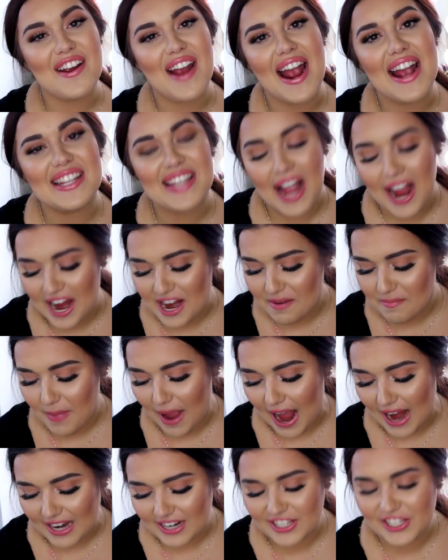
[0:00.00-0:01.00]
guys, I am
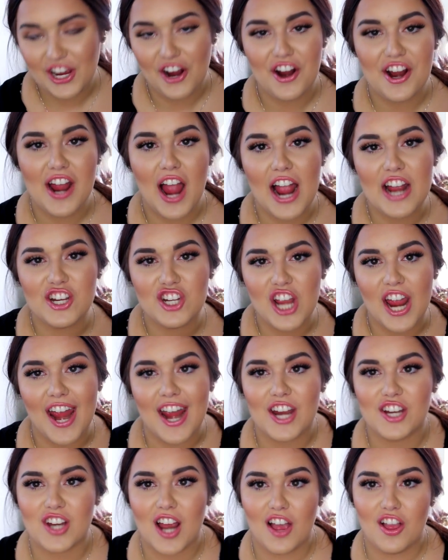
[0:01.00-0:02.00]
back. Sorry I
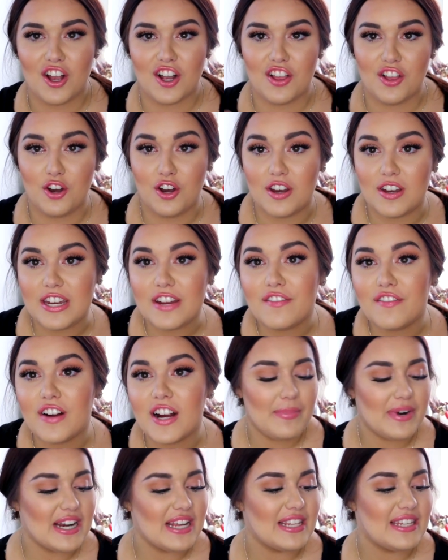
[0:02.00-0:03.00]
changed. I look a little
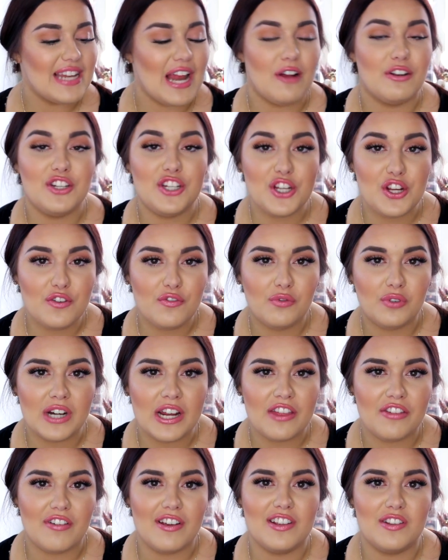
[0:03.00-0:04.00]
different, but it's now
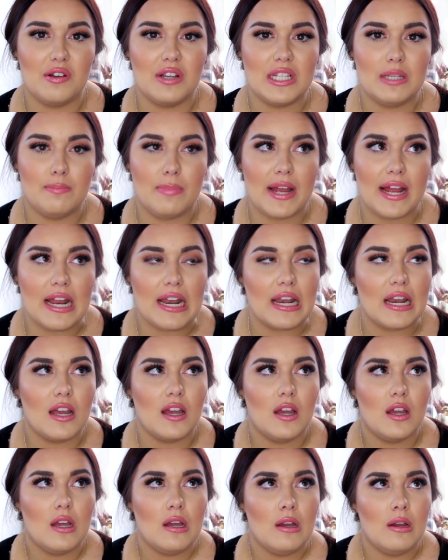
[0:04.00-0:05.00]
2:43, so it's been
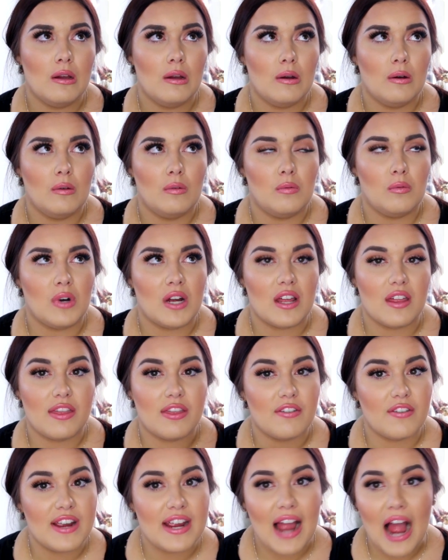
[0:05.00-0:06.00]
what,
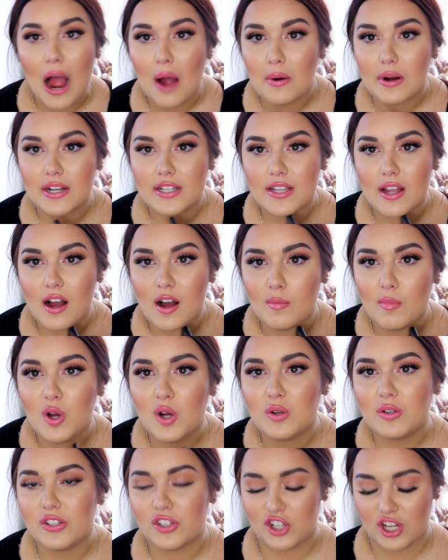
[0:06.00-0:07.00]
3 hours
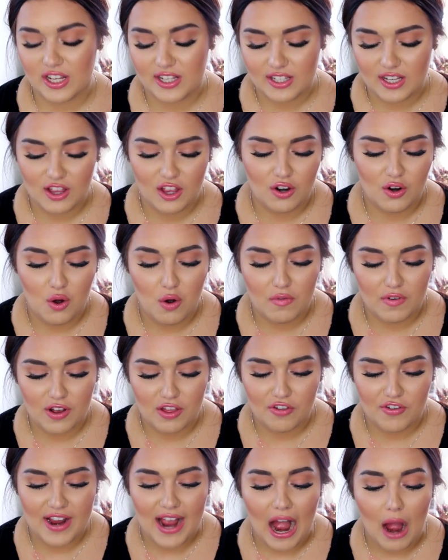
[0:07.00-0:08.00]
almost, just a little over
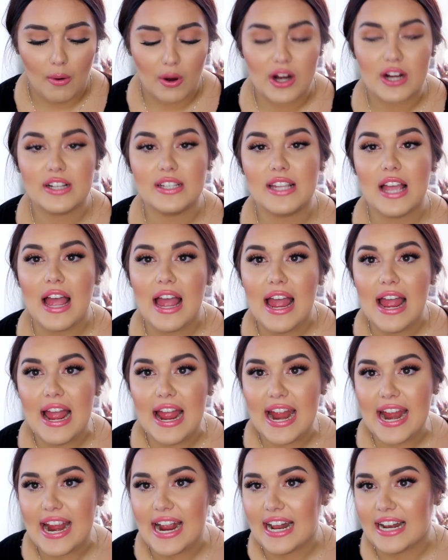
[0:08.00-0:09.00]
3 hours,
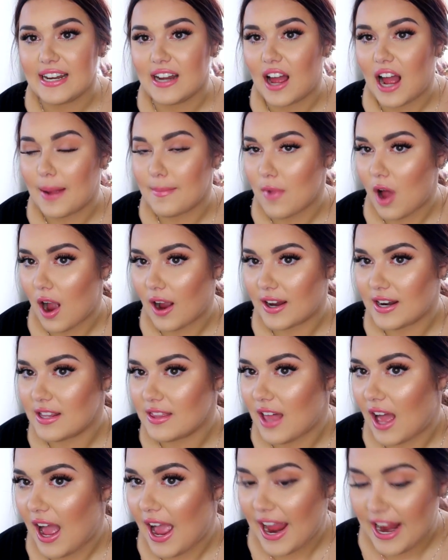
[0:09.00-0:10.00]
and I'm not gonna
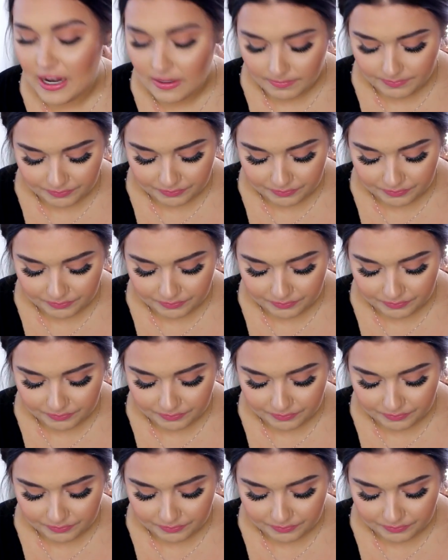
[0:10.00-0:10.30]
lie,